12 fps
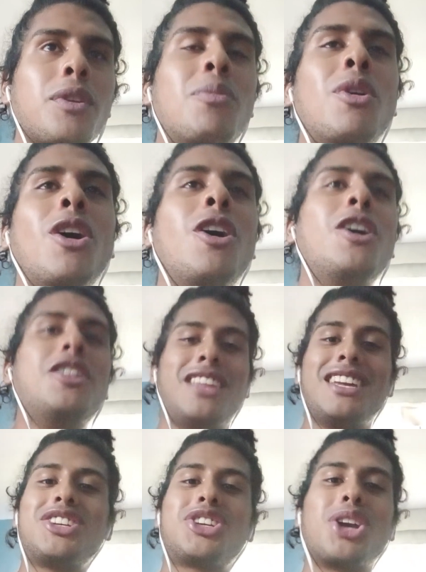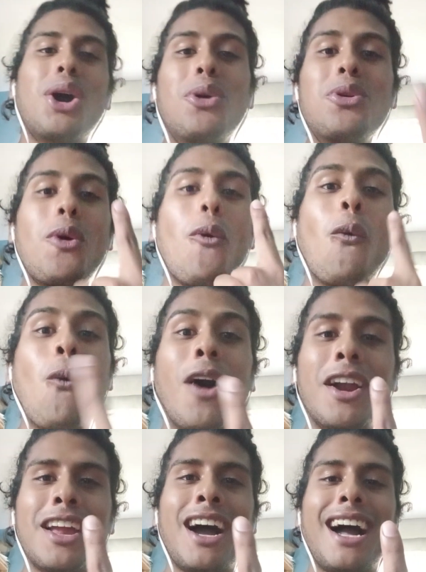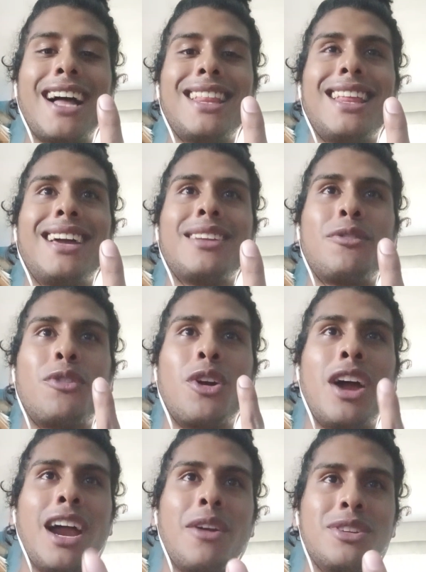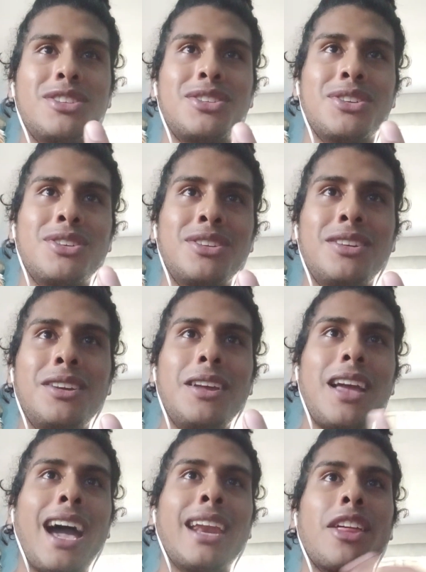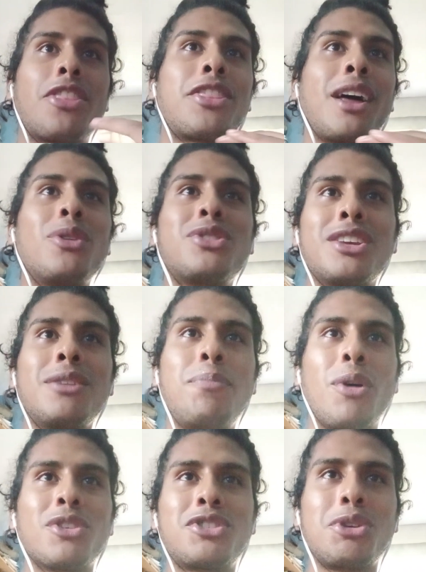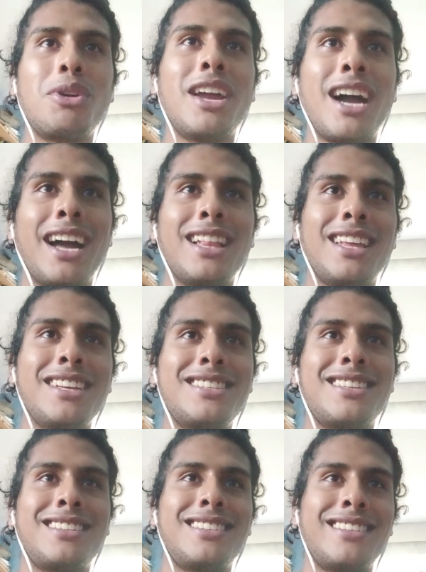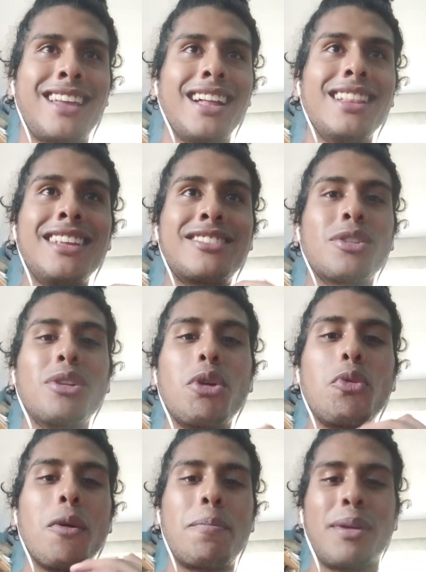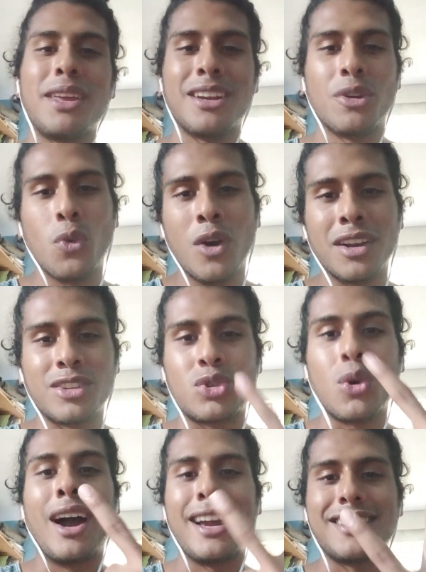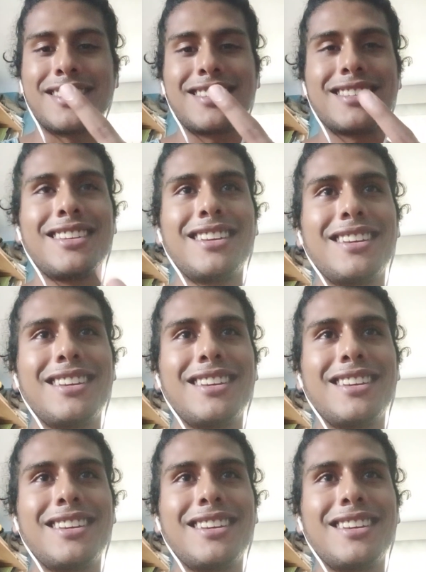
Bro, they showed one highlight for Harrison and a thousand Pongsiri highlights they literally repeated one twice.